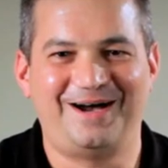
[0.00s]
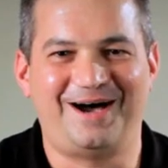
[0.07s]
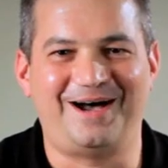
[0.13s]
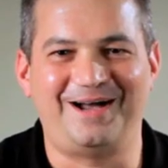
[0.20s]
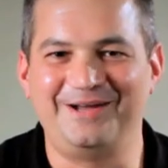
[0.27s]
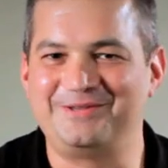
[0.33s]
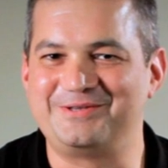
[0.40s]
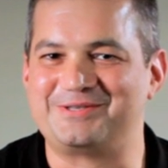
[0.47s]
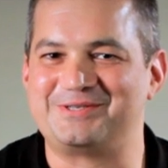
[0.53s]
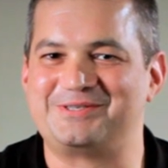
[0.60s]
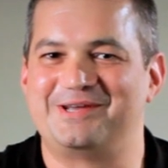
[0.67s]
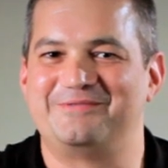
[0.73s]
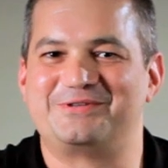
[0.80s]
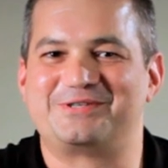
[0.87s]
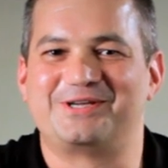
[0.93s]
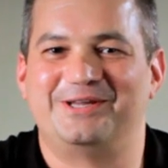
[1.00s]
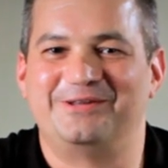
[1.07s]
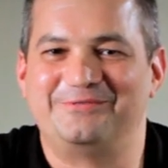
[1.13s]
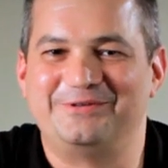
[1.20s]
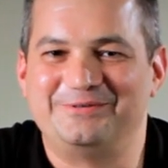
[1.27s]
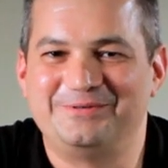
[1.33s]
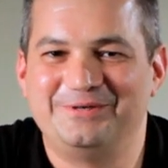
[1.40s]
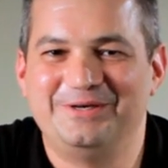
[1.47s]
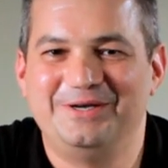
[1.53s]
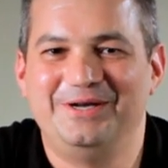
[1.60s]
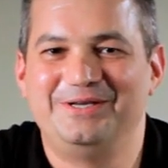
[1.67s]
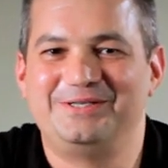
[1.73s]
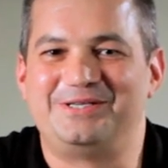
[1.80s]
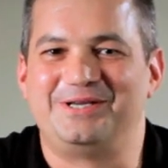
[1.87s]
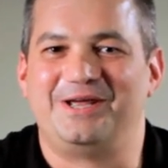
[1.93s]
Hi, this is David Sullivan.
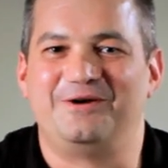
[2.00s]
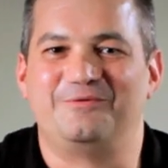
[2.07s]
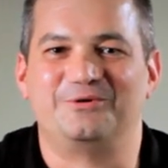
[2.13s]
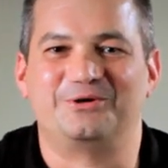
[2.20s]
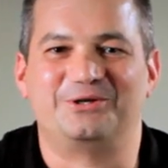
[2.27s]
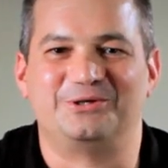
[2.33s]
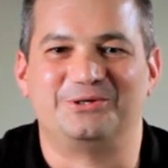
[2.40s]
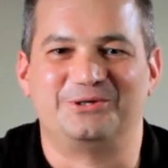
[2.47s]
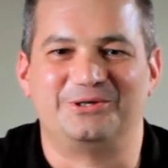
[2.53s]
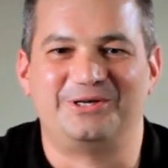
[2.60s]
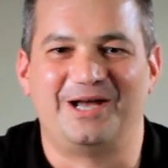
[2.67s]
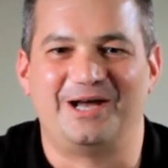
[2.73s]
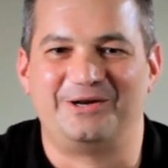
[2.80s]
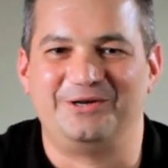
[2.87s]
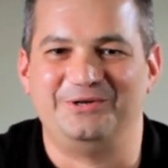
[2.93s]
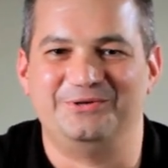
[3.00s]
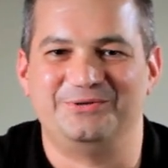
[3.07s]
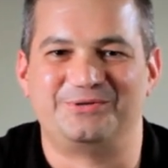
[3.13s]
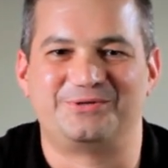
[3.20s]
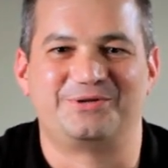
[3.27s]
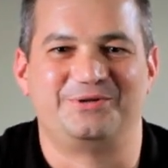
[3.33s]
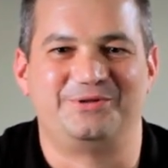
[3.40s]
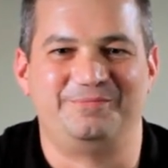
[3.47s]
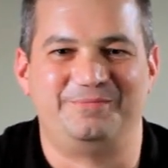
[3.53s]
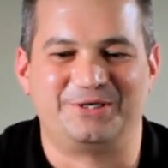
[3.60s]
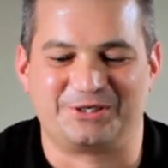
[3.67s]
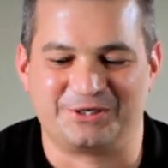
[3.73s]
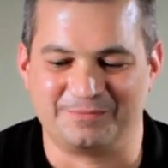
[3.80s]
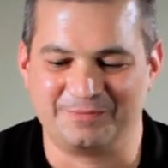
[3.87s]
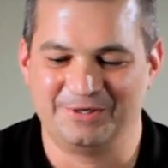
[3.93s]
Today we're going to learn how to use the
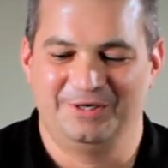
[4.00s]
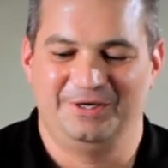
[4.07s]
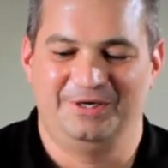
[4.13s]
bishop.